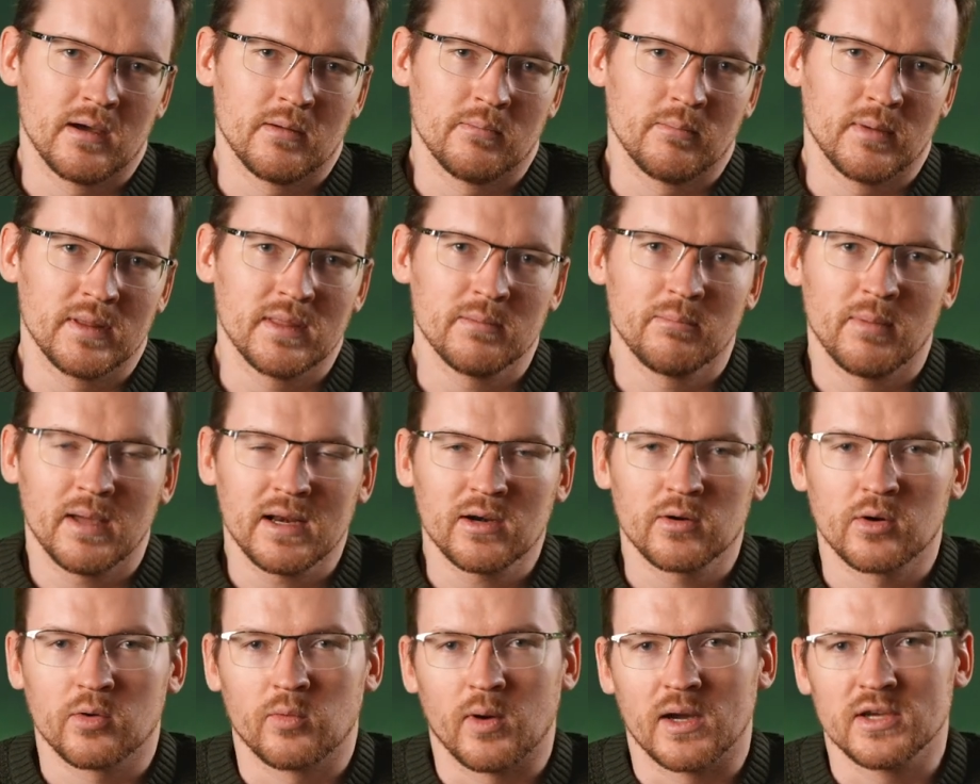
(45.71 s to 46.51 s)
But the
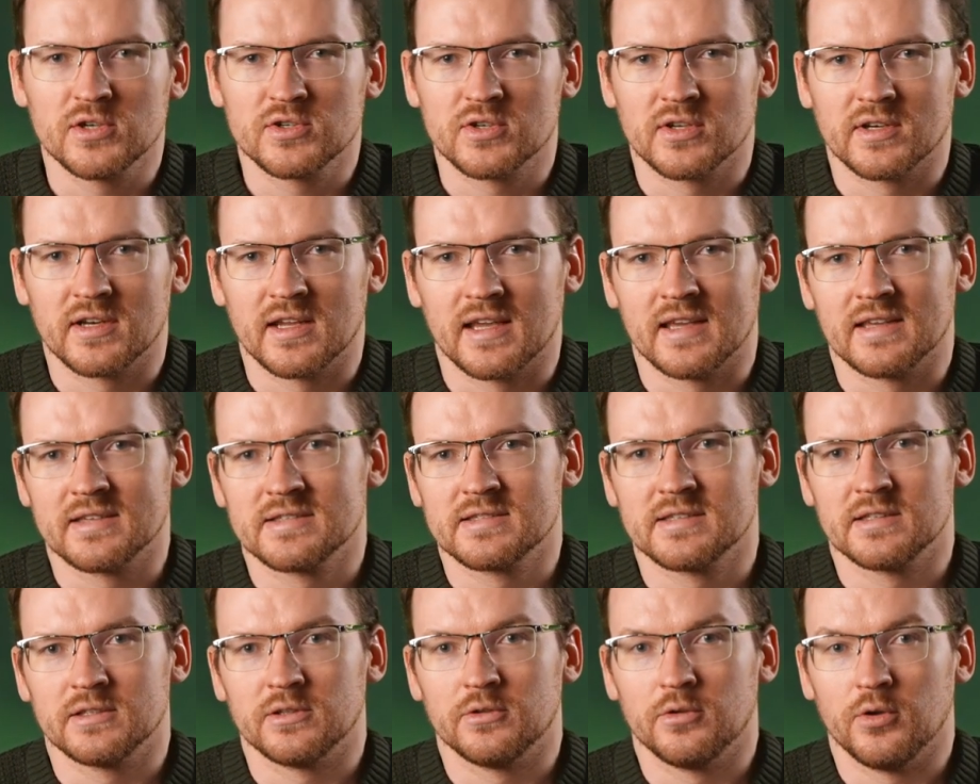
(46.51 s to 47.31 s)
better question
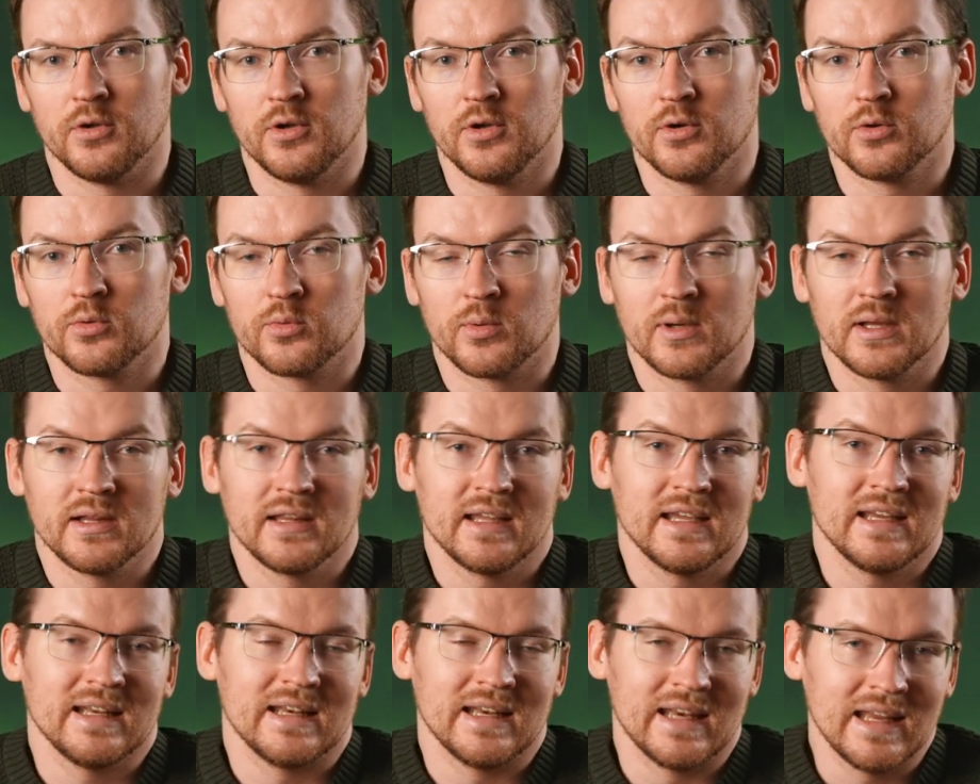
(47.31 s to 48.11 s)
is, do you
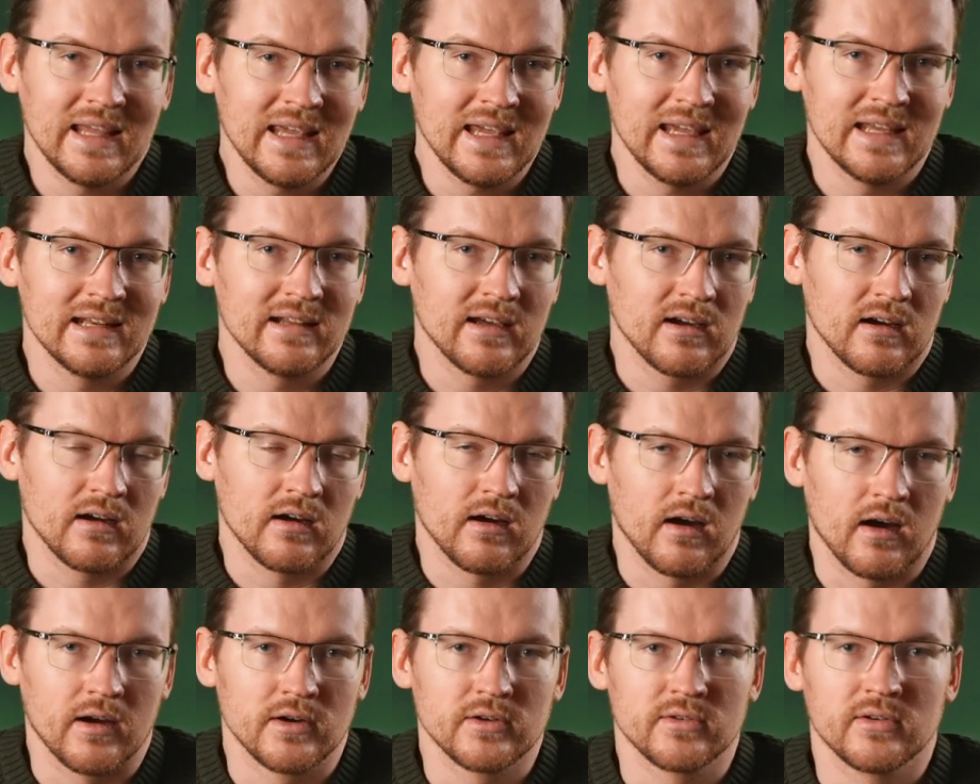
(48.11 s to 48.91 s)
really need
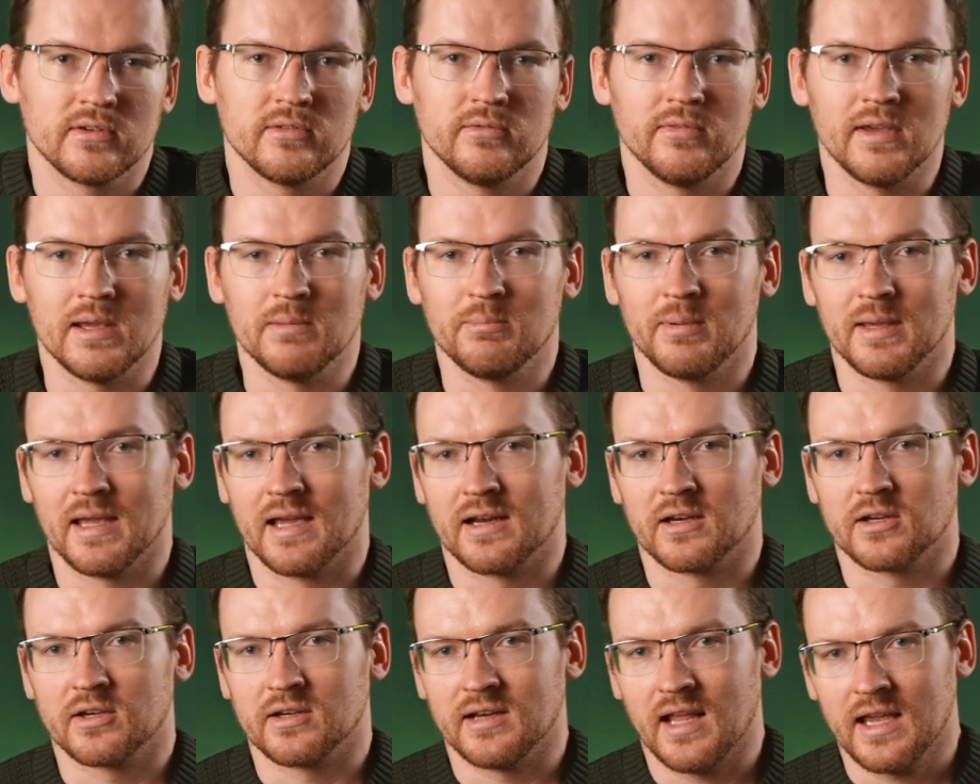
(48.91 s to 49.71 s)
100
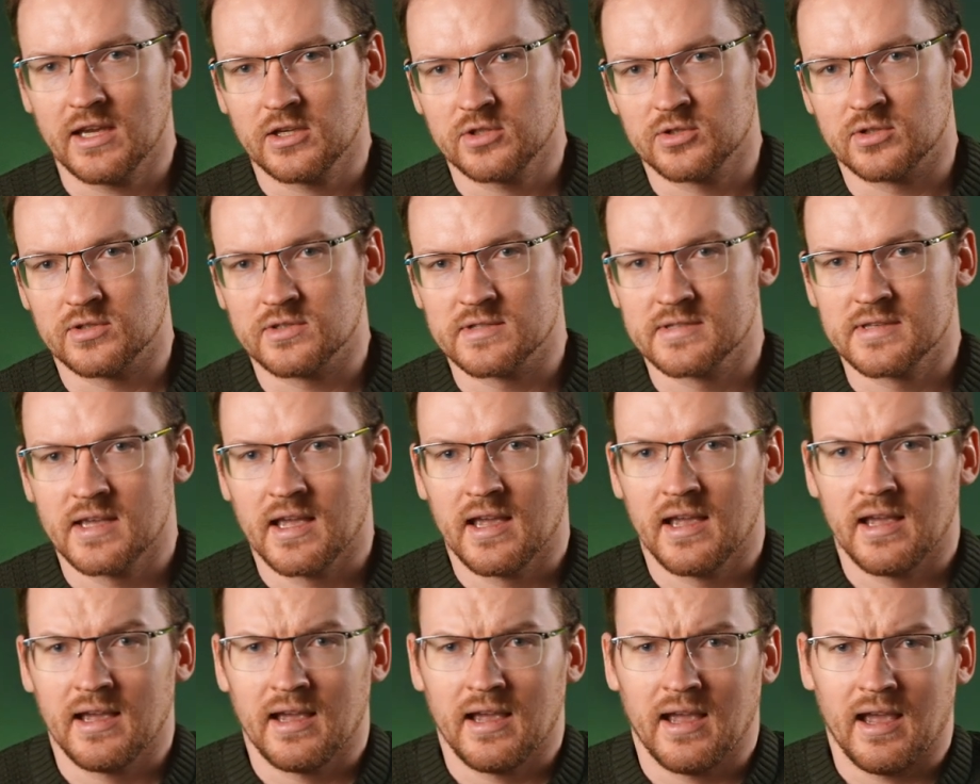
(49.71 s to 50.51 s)
VPN connections
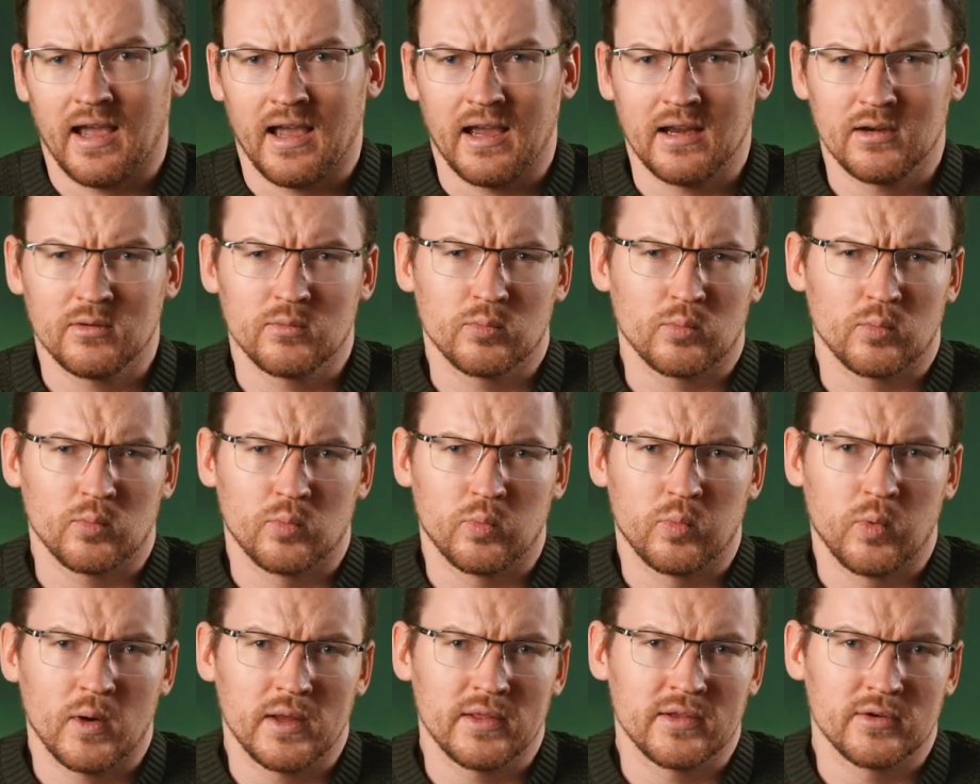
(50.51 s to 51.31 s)
and
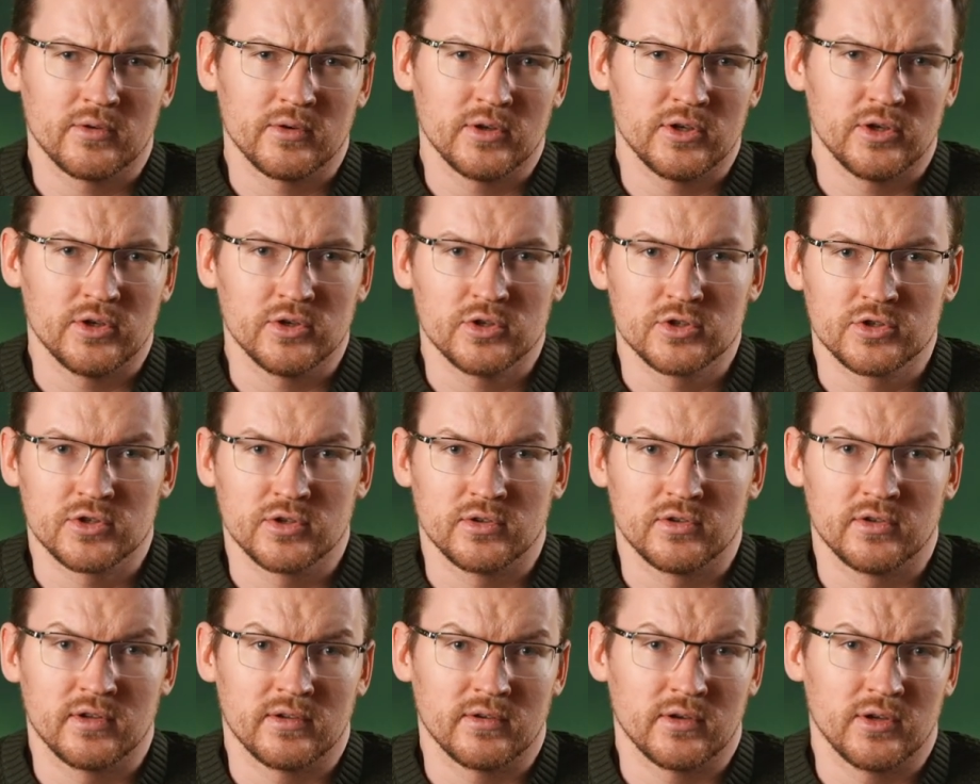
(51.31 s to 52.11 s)
whether you
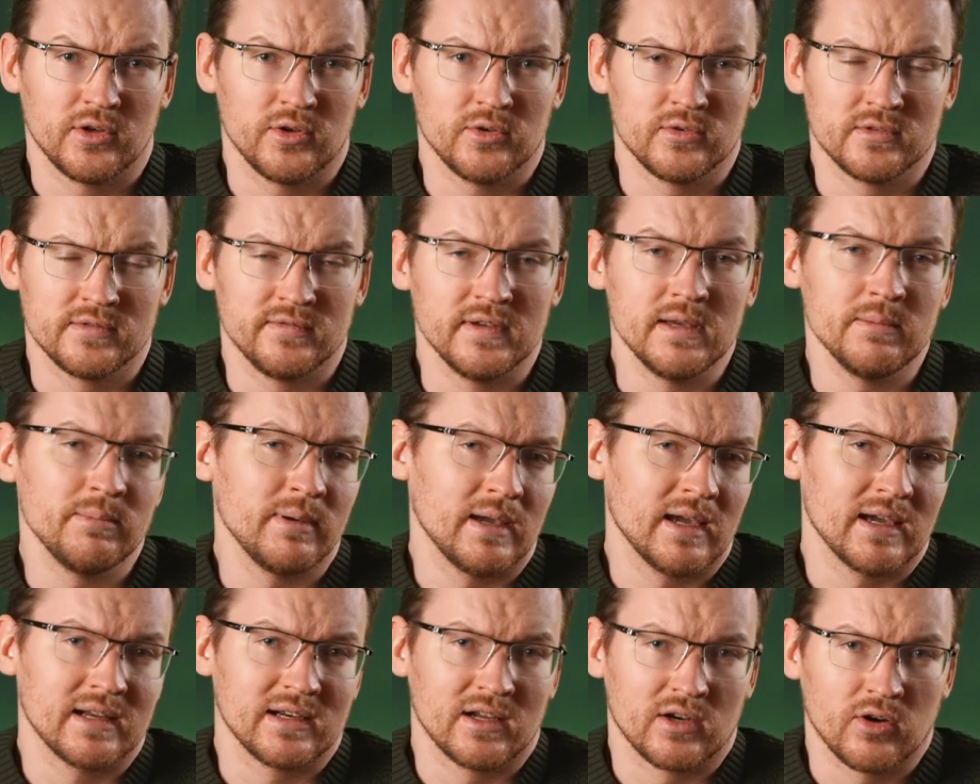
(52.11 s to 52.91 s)
should use
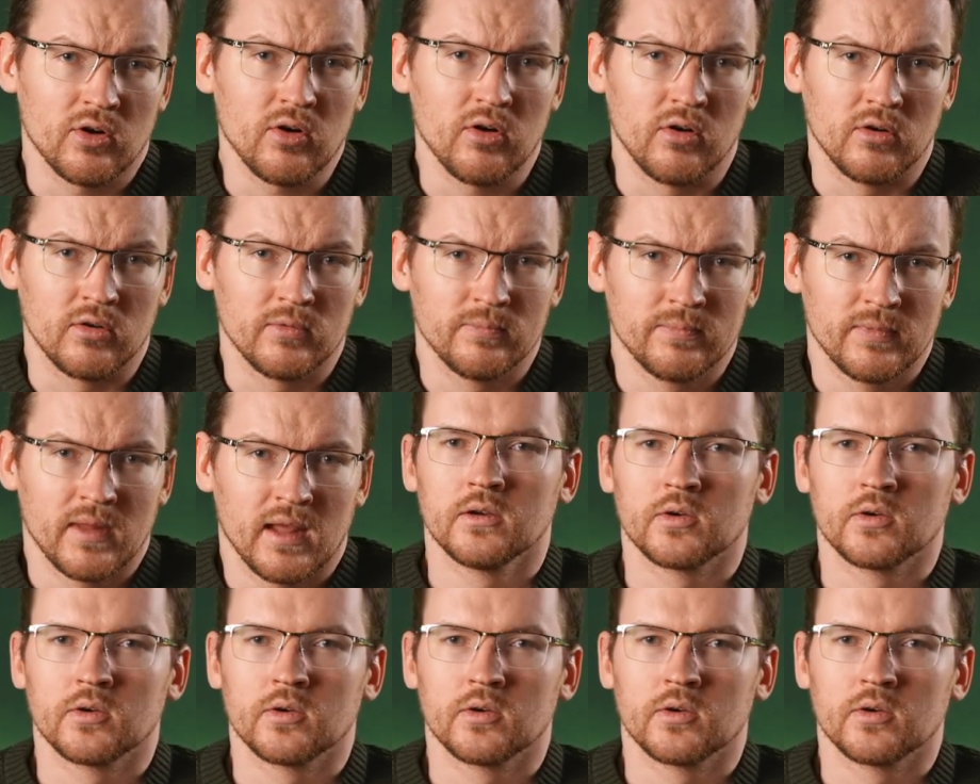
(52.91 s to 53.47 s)
VPN at all?